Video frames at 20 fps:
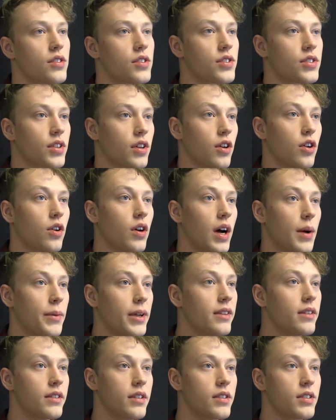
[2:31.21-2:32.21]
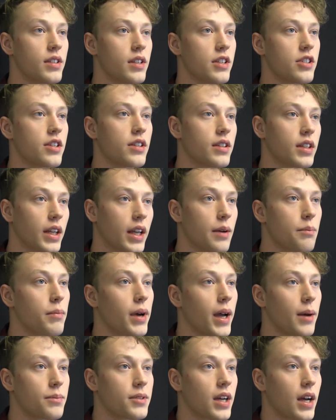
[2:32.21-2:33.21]
So I made the decision to get
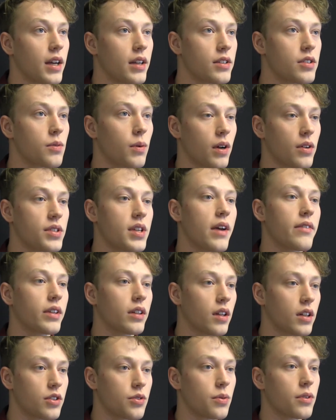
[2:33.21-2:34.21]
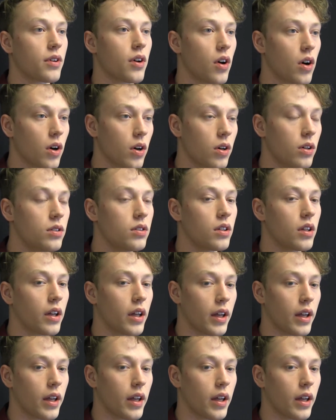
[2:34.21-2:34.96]
baptized when I was having lunch with Carl,